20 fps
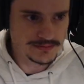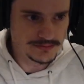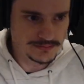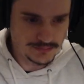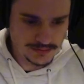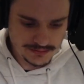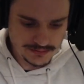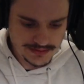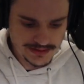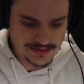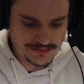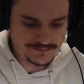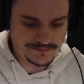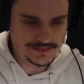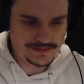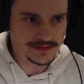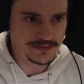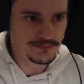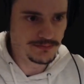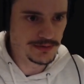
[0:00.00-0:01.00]
what do we have
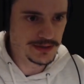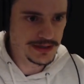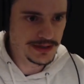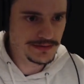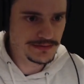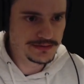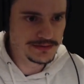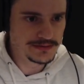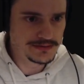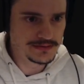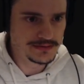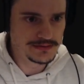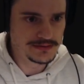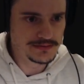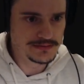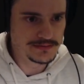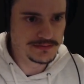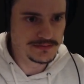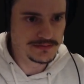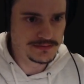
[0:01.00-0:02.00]
here? Python
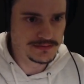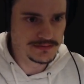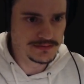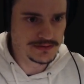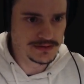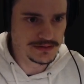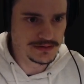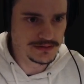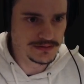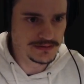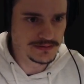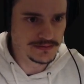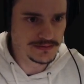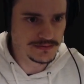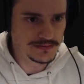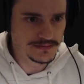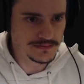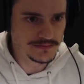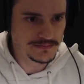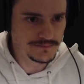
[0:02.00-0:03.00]

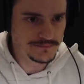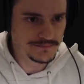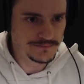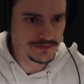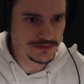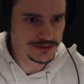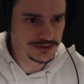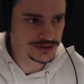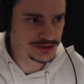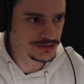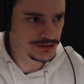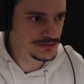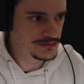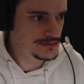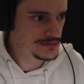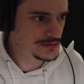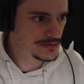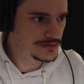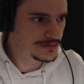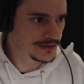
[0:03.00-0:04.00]

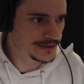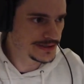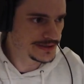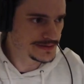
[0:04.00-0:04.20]
version. Okay,